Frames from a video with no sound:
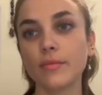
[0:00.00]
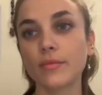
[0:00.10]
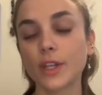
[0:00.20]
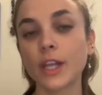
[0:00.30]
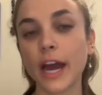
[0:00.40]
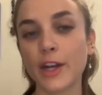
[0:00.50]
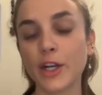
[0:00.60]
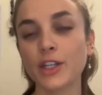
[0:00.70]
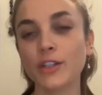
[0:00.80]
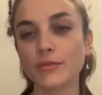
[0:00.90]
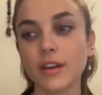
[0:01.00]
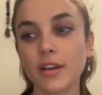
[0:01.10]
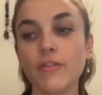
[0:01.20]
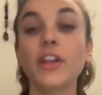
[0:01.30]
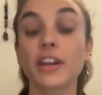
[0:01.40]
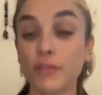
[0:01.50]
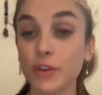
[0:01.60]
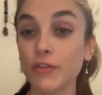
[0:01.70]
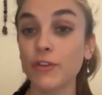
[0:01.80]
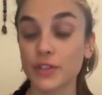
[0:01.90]
The latter. It felt like for
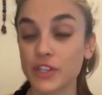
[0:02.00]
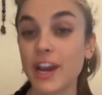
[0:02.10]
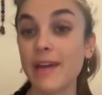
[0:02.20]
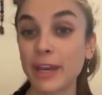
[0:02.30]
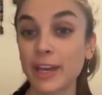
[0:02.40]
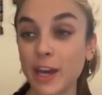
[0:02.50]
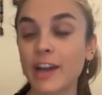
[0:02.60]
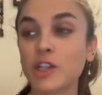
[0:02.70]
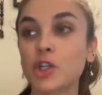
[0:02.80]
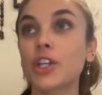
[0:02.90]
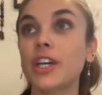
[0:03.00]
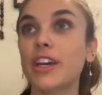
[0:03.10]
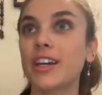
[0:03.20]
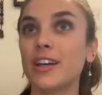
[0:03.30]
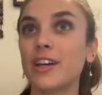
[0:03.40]
the first time I could actually